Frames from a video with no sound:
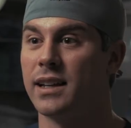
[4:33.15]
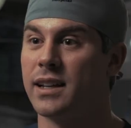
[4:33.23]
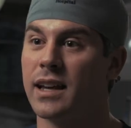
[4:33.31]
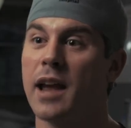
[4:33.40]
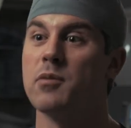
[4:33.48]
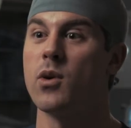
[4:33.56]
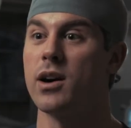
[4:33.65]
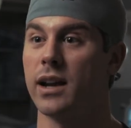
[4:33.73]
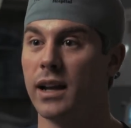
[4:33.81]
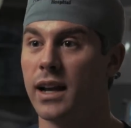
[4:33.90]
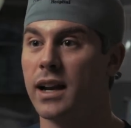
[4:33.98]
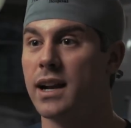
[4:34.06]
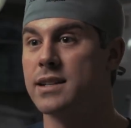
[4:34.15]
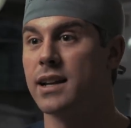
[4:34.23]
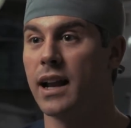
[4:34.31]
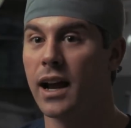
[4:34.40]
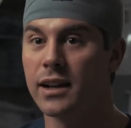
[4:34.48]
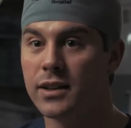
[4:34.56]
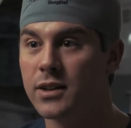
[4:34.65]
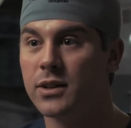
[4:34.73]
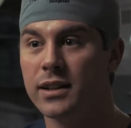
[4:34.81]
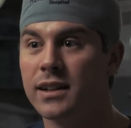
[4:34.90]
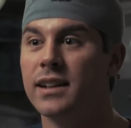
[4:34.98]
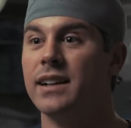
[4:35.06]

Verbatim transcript: He came walking in and I said, how you doing?